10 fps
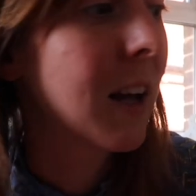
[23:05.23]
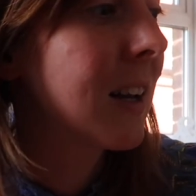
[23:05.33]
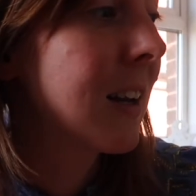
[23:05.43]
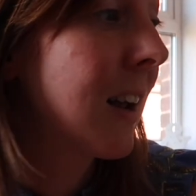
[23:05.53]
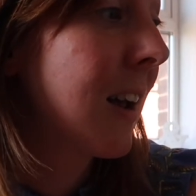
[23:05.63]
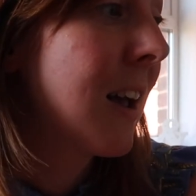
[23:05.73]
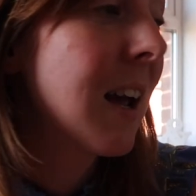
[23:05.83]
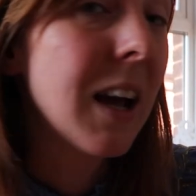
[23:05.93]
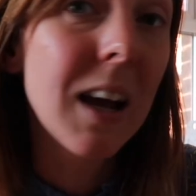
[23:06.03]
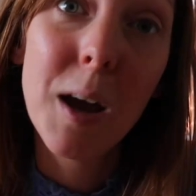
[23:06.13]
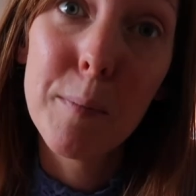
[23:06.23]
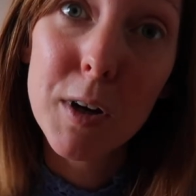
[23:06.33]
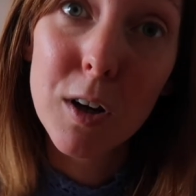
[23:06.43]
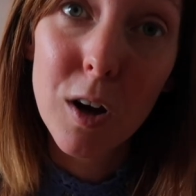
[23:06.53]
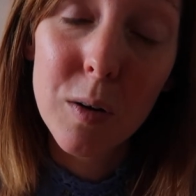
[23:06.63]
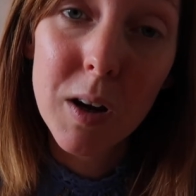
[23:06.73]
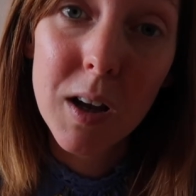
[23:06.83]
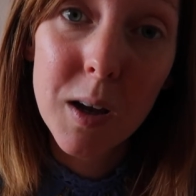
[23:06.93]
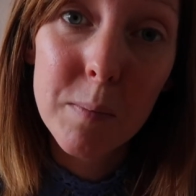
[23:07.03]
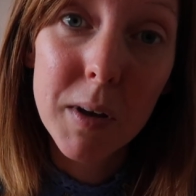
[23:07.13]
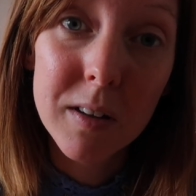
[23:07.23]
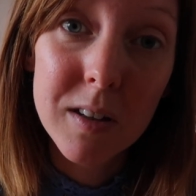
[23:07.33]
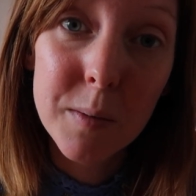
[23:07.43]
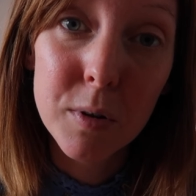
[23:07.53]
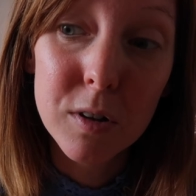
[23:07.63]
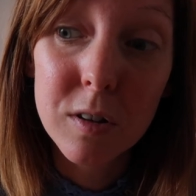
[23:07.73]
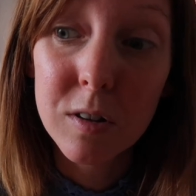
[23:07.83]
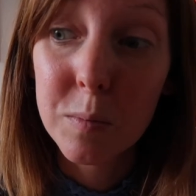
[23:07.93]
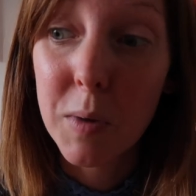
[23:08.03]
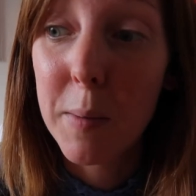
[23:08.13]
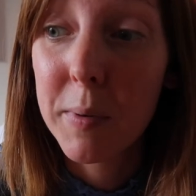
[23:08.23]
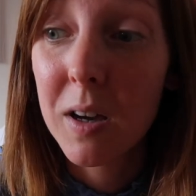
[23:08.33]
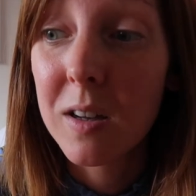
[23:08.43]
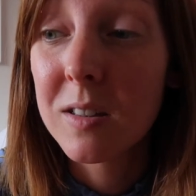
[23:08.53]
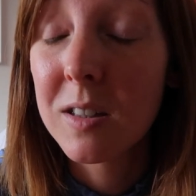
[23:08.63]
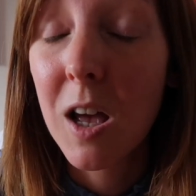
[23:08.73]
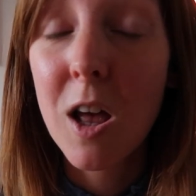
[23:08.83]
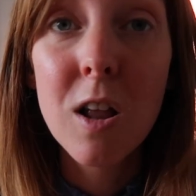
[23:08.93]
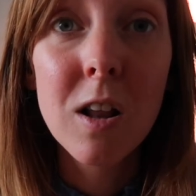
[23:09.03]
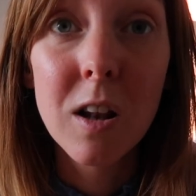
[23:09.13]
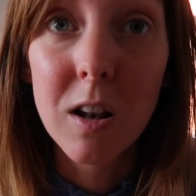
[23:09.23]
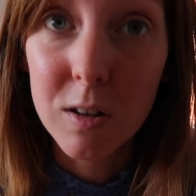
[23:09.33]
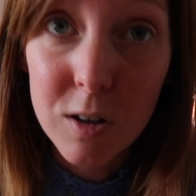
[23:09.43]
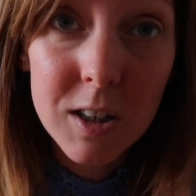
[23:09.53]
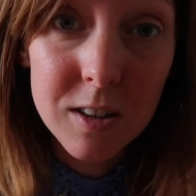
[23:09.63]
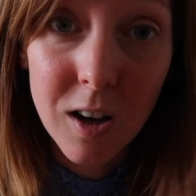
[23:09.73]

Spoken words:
And I'm going to go melt in a puddle somewhere because, Lord, it's